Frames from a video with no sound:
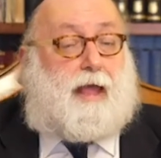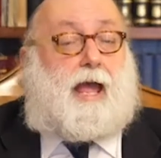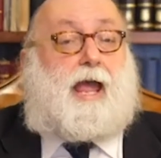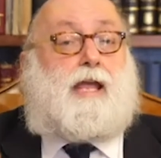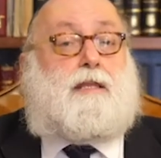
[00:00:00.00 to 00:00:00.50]

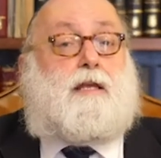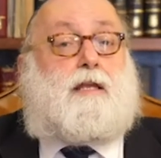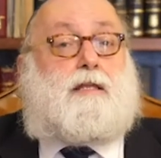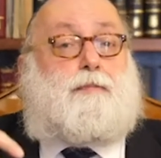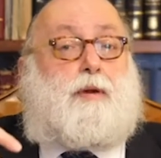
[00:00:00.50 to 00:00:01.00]
and
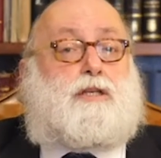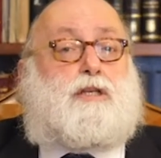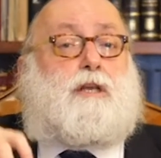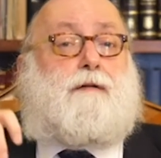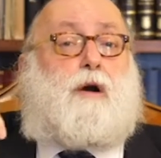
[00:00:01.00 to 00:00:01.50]
the
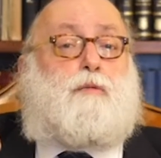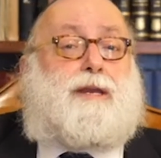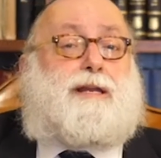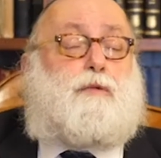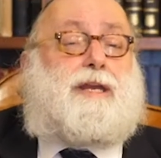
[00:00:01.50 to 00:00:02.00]
process of how
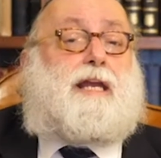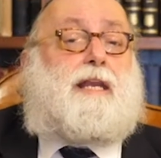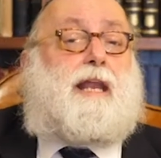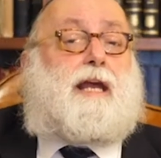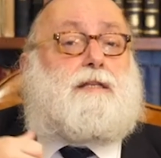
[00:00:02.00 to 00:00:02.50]
we
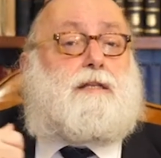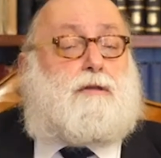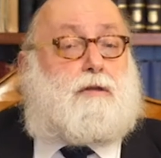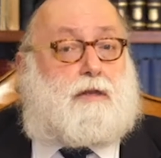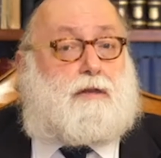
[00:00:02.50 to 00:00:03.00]
reconnect
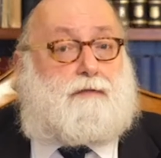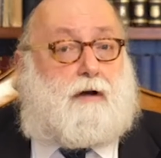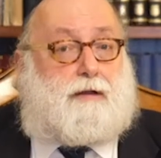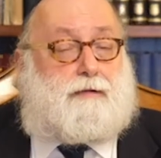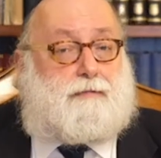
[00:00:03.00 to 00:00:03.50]
to the
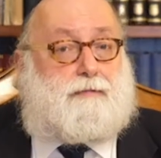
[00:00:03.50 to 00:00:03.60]
divine.